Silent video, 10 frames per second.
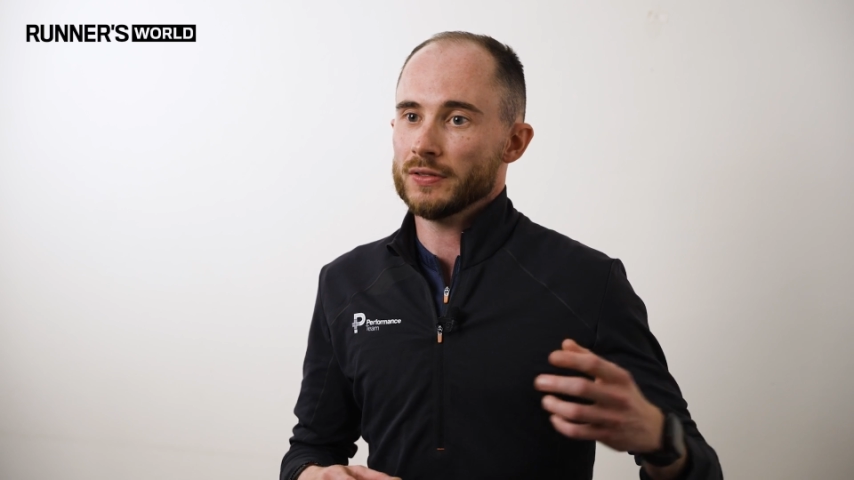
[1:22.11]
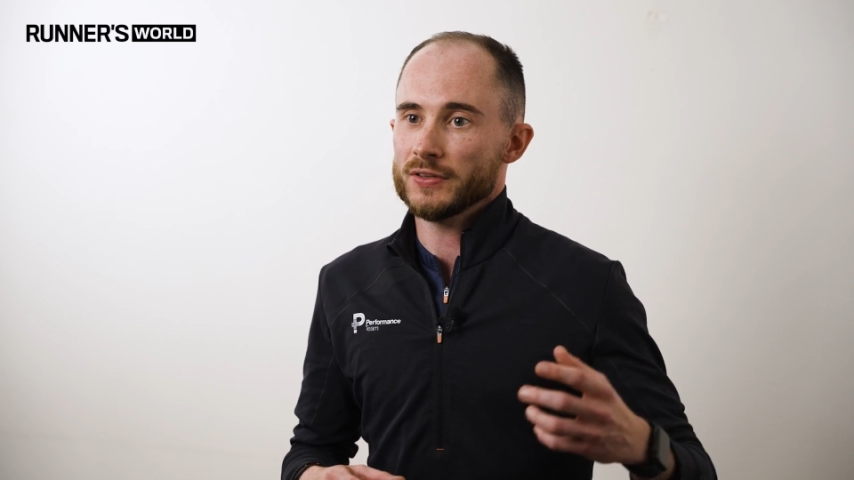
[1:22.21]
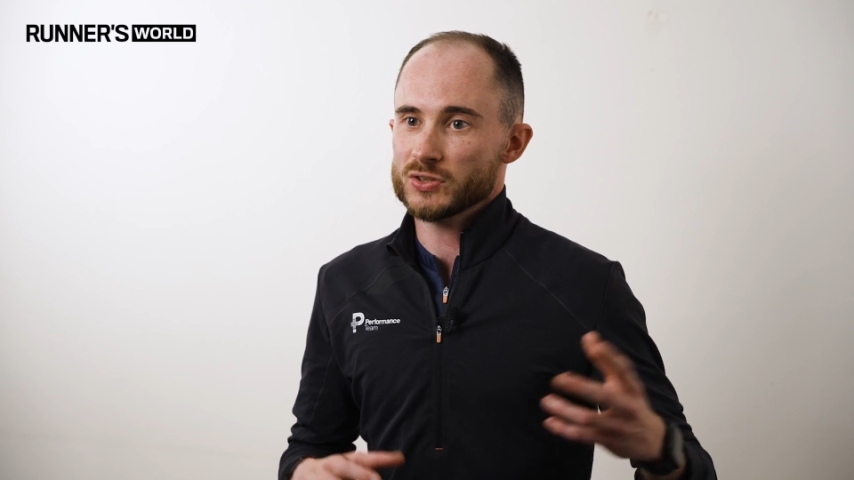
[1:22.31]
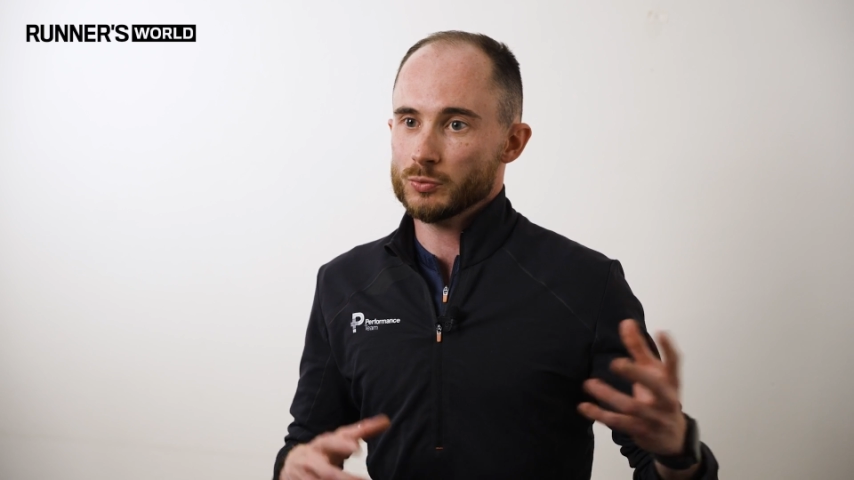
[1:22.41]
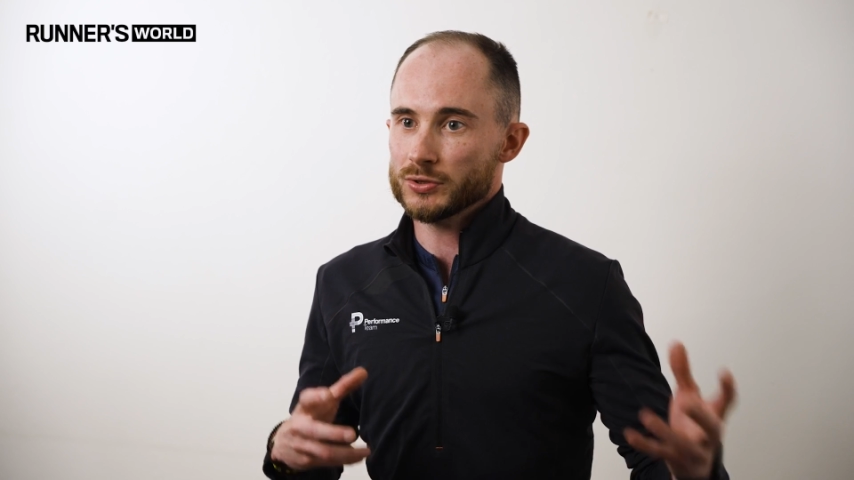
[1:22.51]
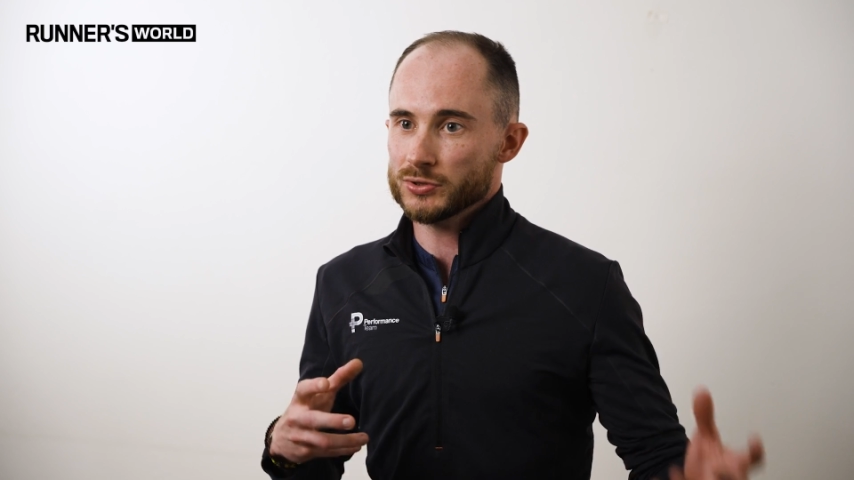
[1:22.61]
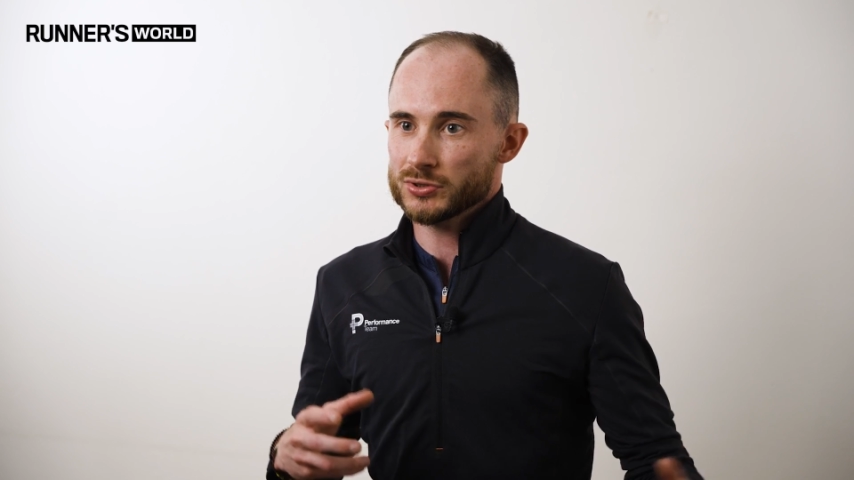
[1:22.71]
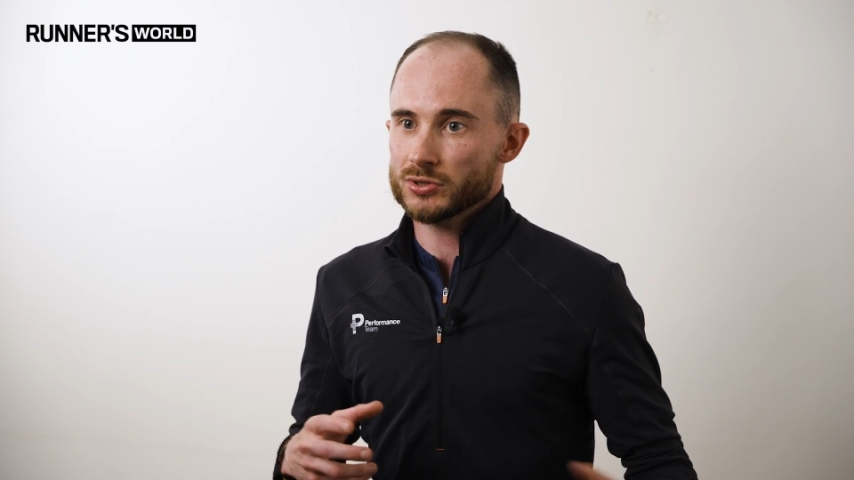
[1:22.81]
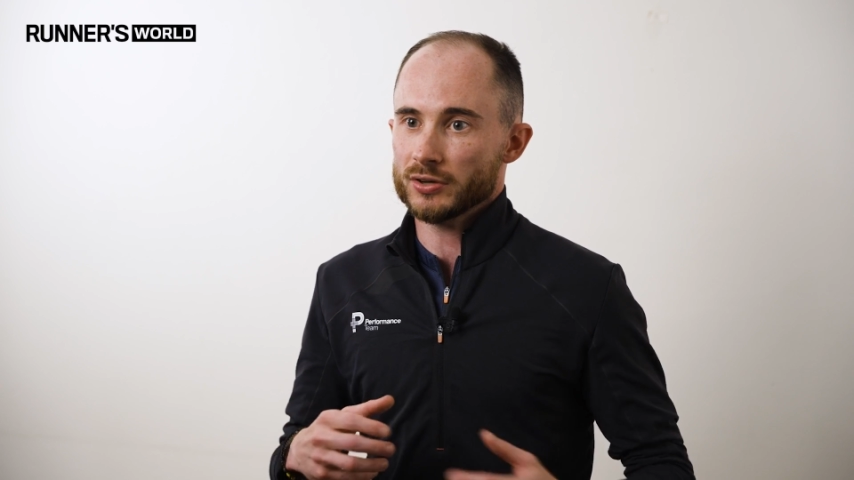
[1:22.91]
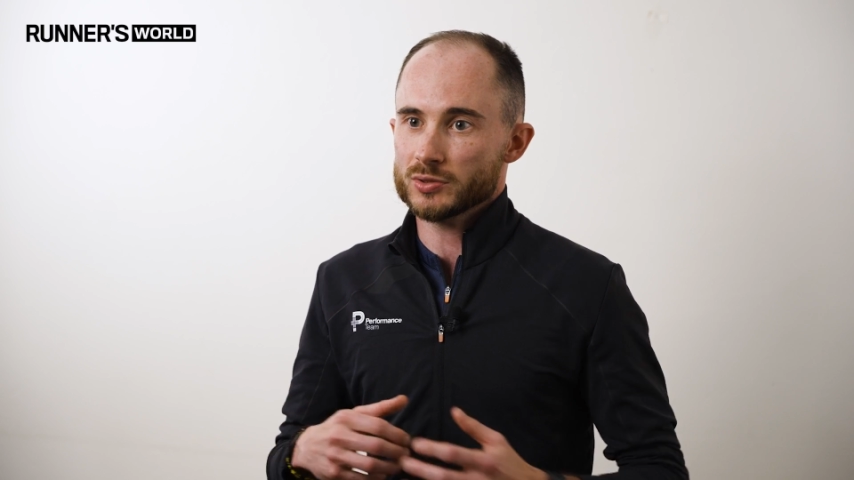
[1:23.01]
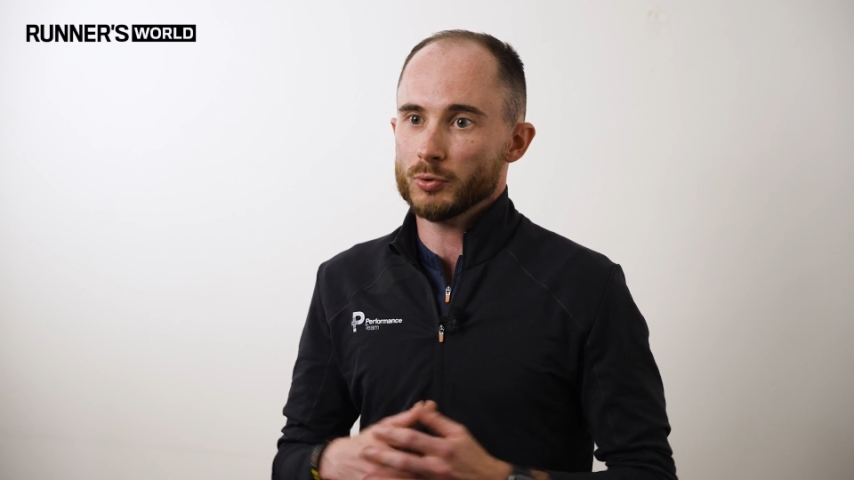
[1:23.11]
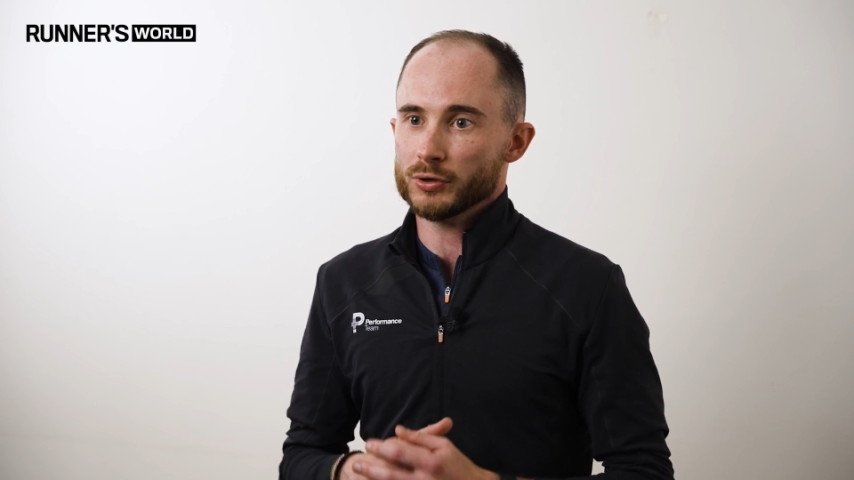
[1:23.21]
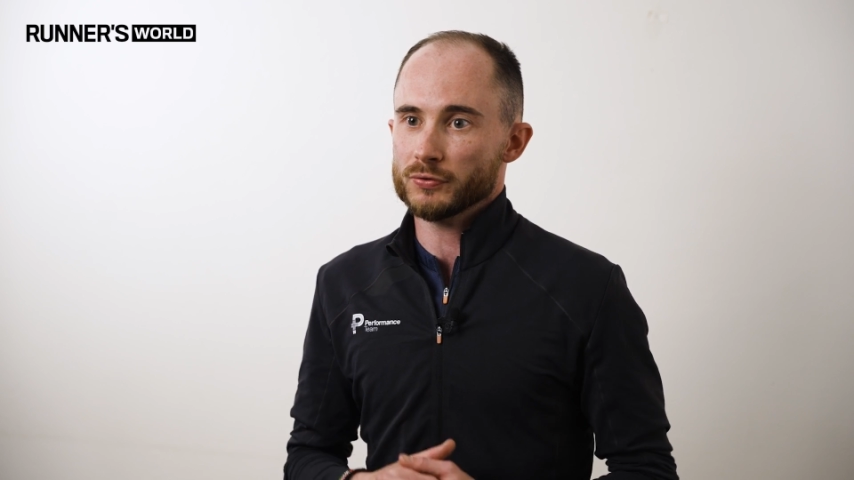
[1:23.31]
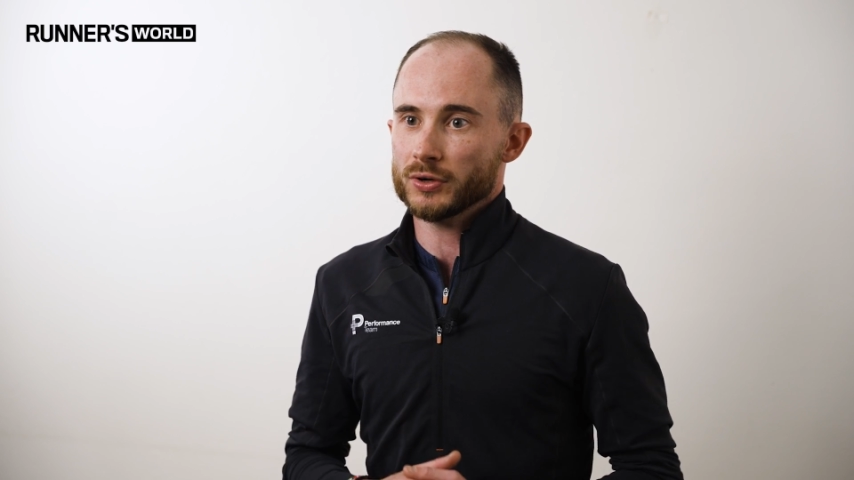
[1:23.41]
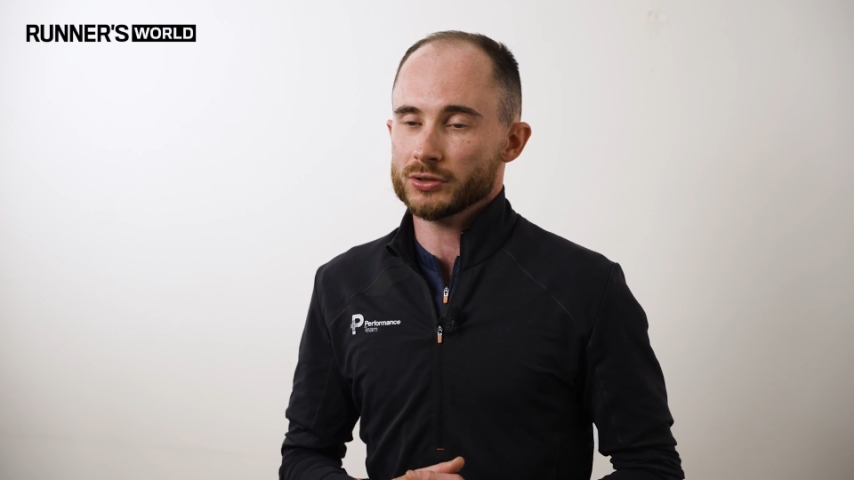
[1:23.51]
And this is when you should start to
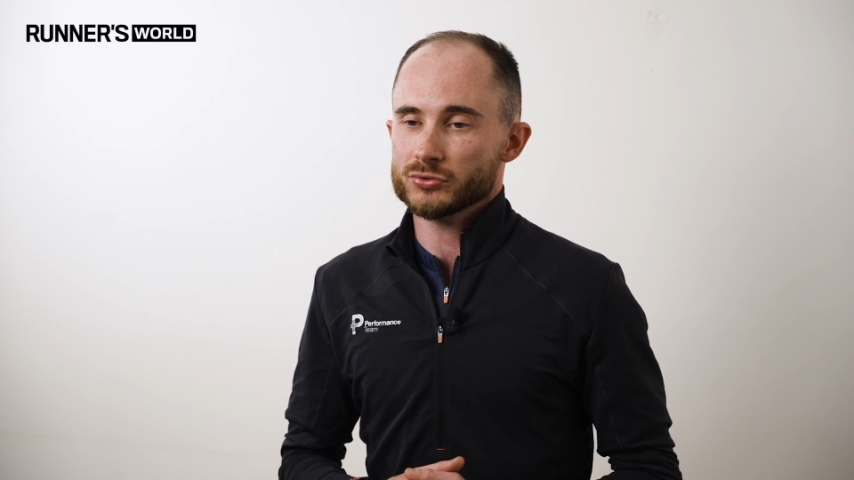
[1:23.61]
modify your